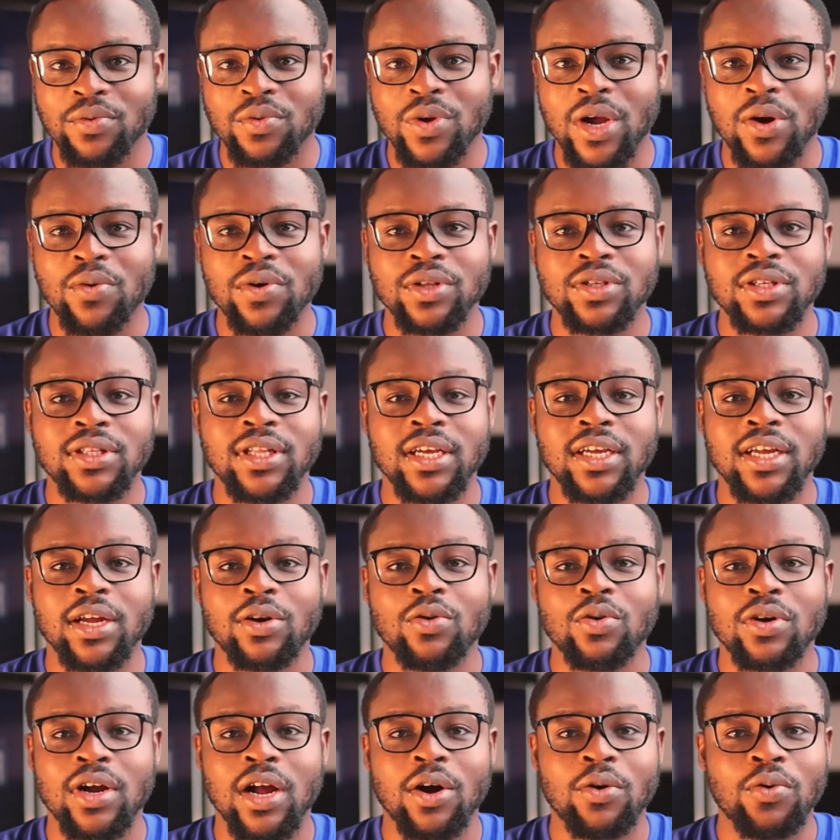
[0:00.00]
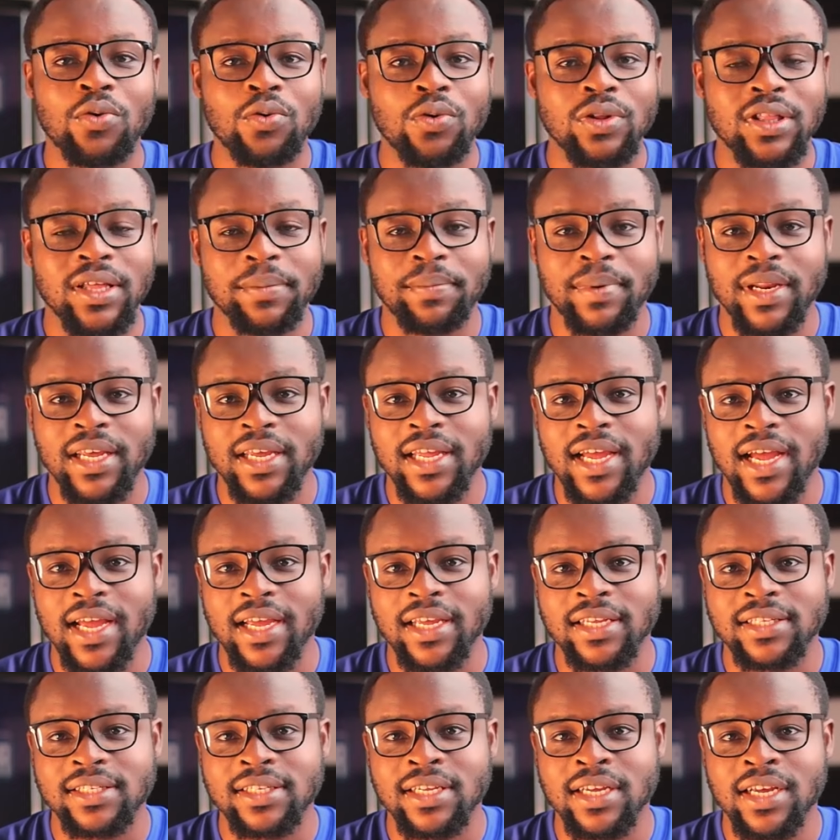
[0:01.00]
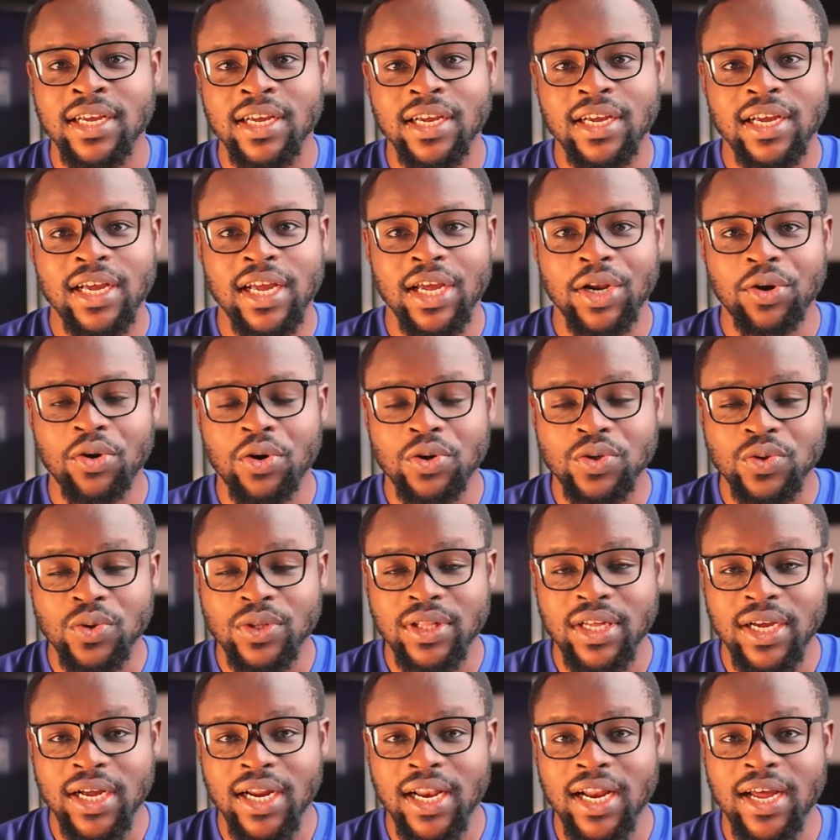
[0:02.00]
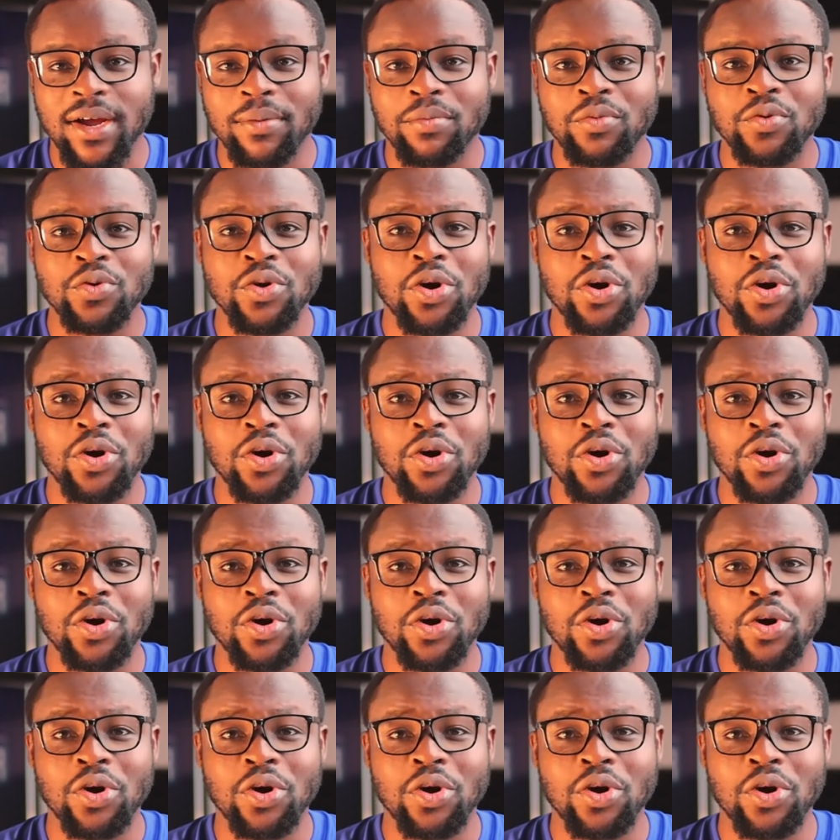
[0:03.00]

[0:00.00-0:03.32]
We are going to take a look at who the player is and also the club.